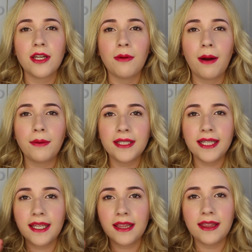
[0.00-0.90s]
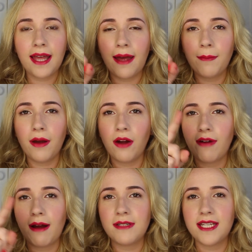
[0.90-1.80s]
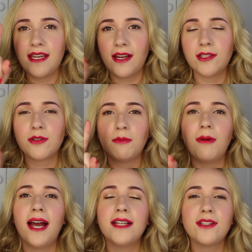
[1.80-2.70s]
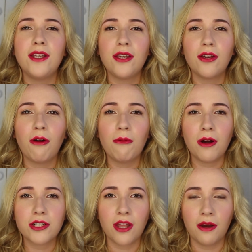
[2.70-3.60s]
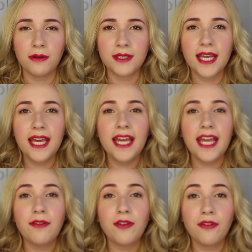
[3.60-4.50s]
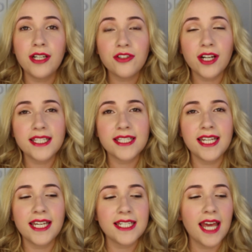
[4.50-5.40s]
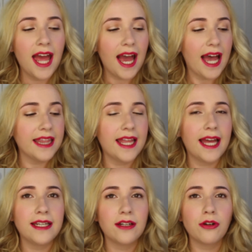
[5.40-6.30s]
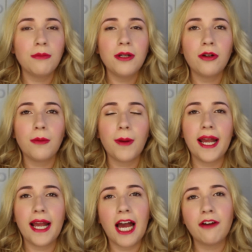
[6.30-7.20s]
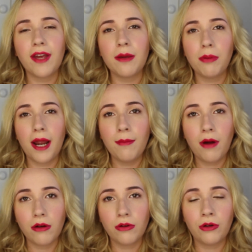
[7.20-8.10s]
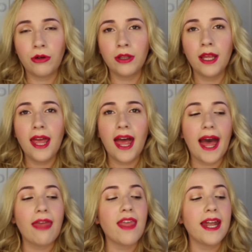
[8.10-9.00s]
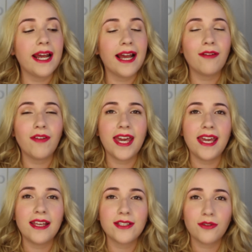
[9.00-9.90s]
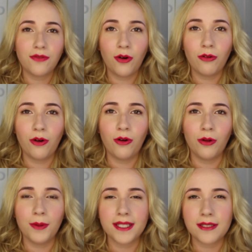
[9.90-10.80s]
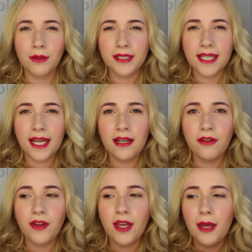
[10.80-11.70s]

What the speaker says: so I will link them around here somewhere so you can go and watch those if you're interested. And then coming up I have a Primark haul, and then I have a Sephora haul because I want to kind of,